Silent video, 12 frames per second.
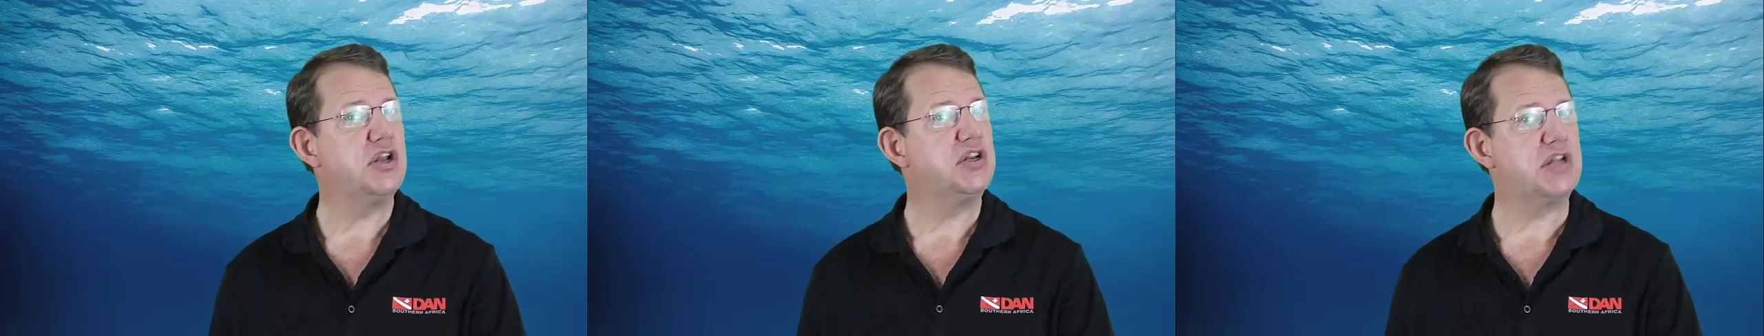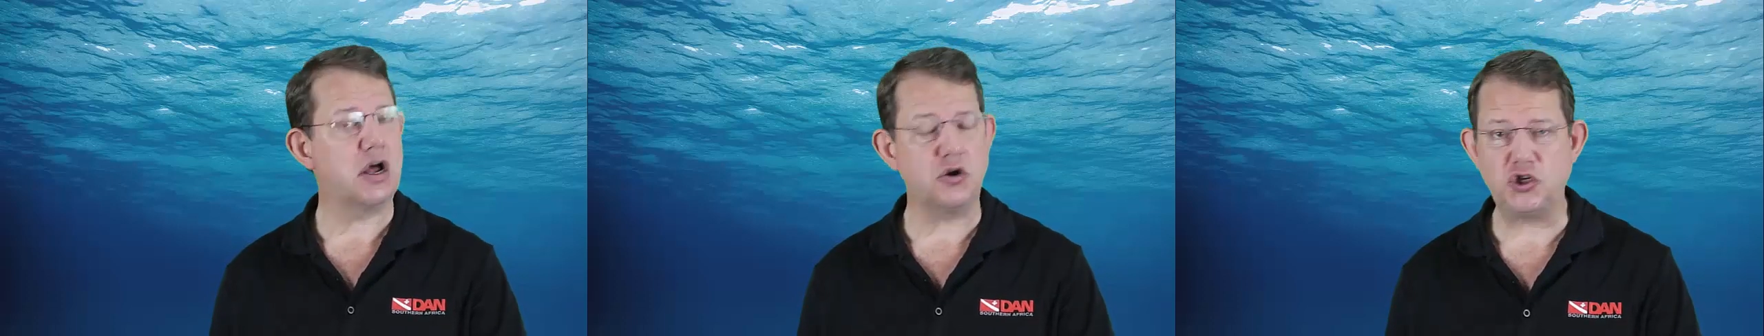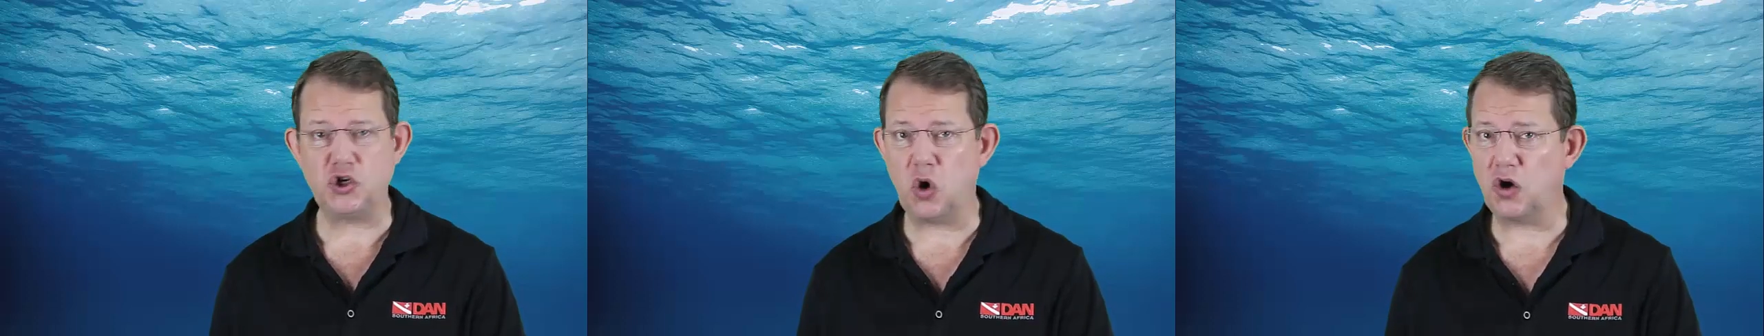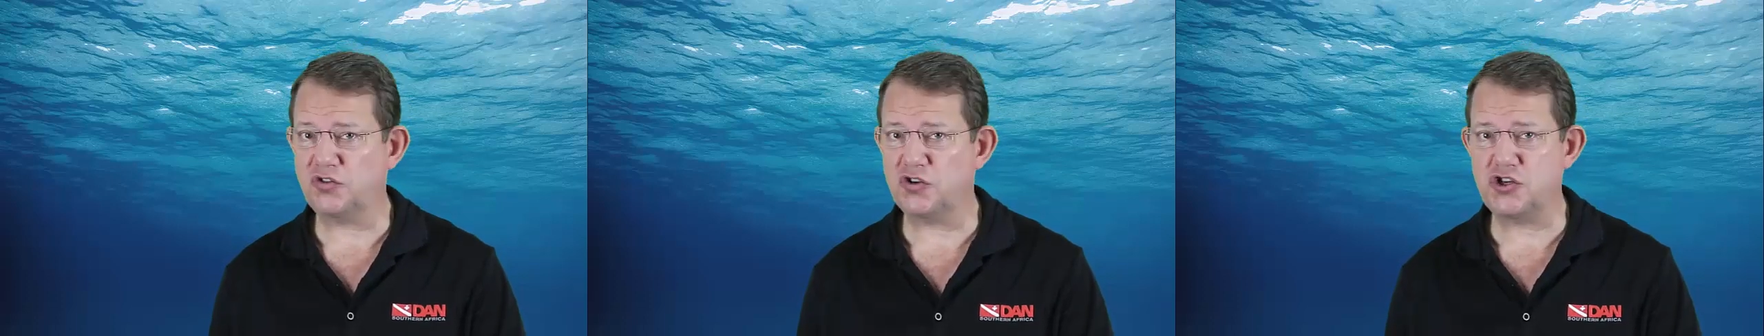Don't do
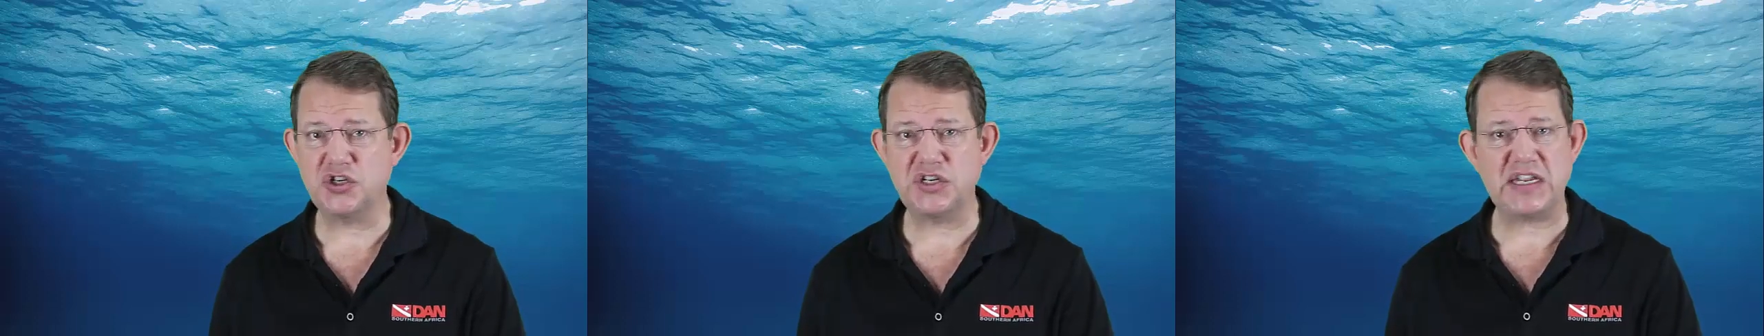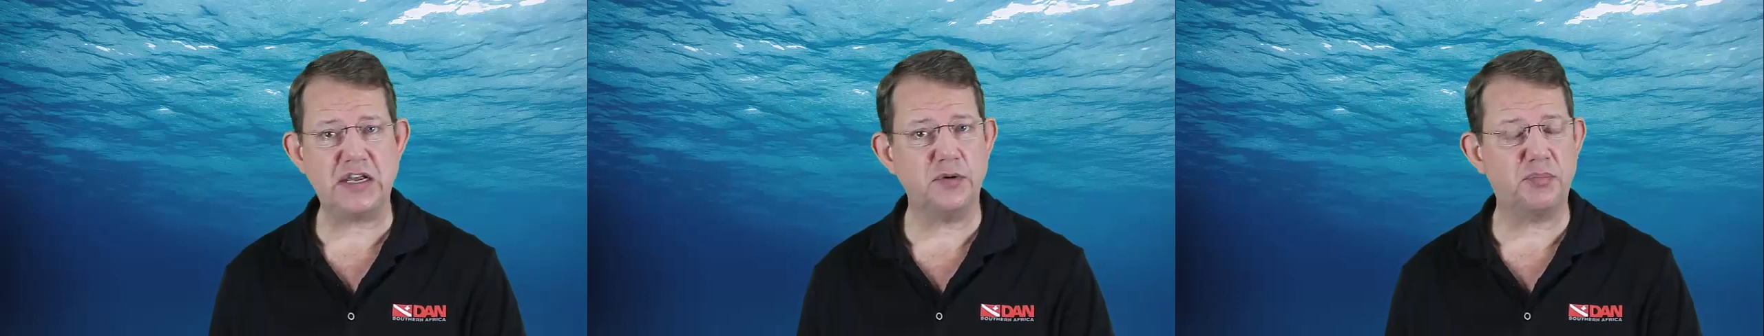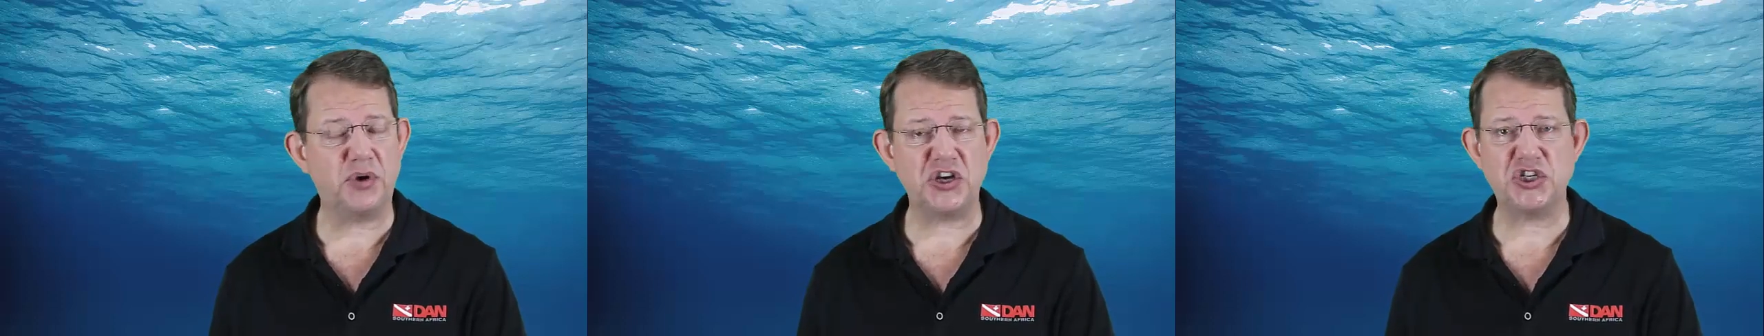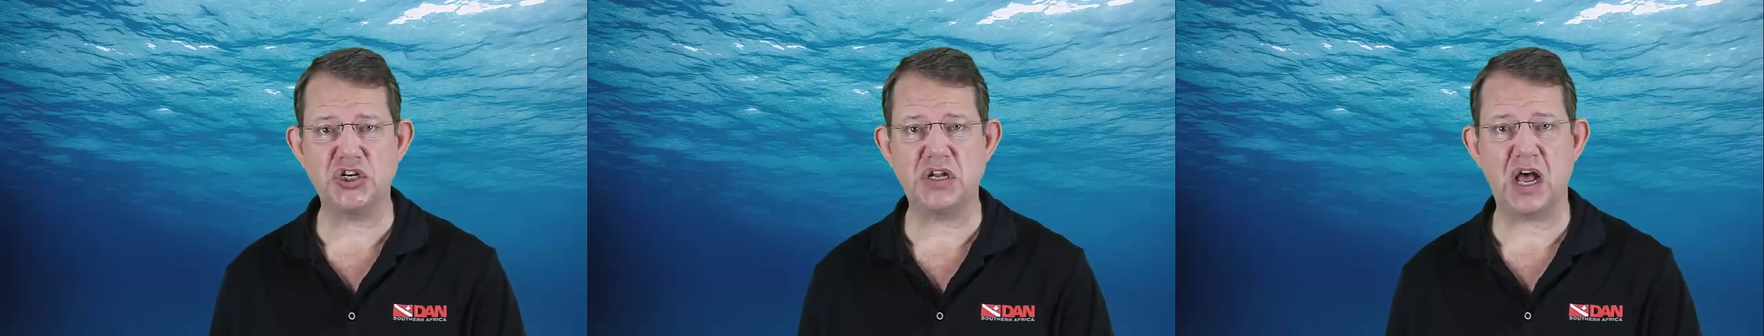oxygen
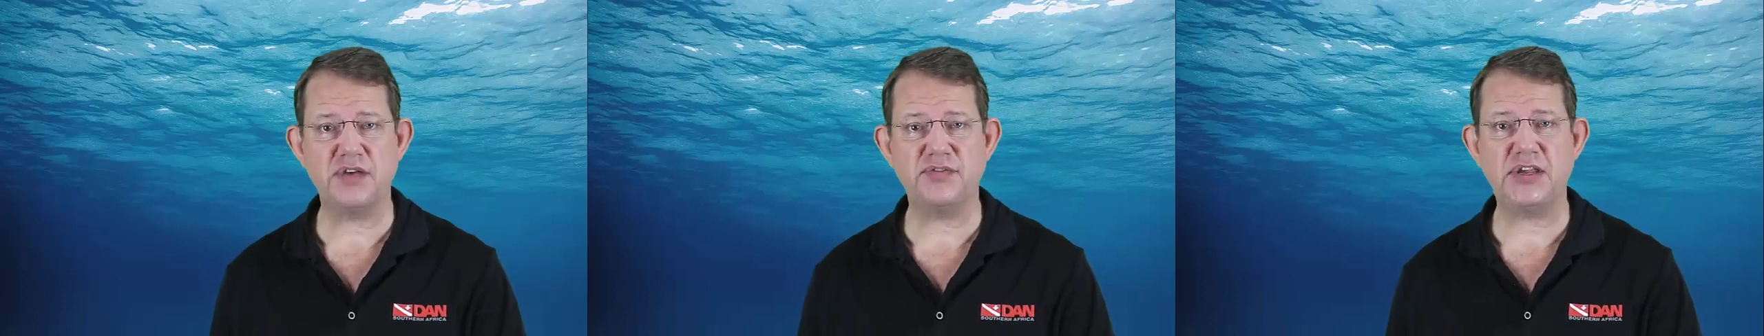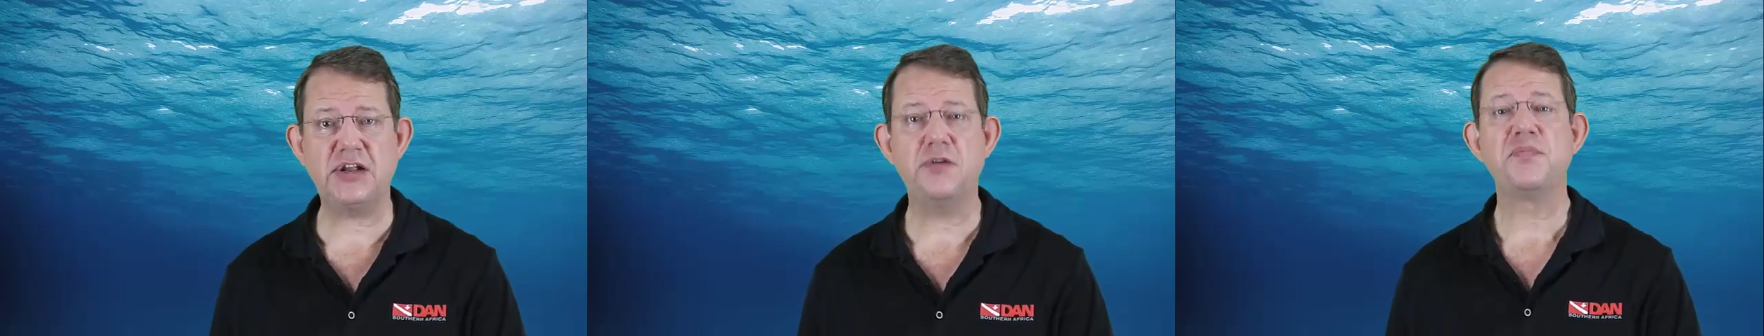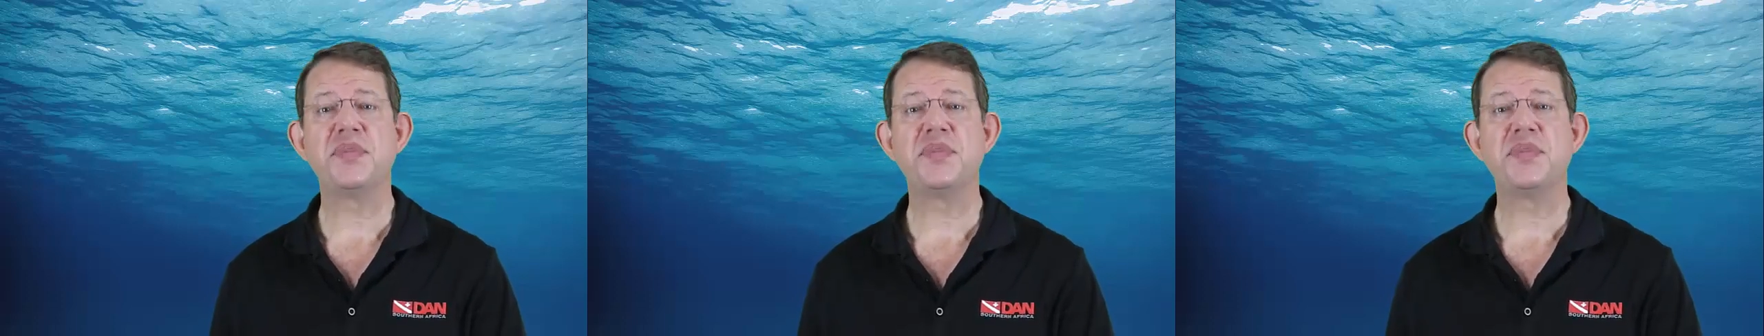decompression diving.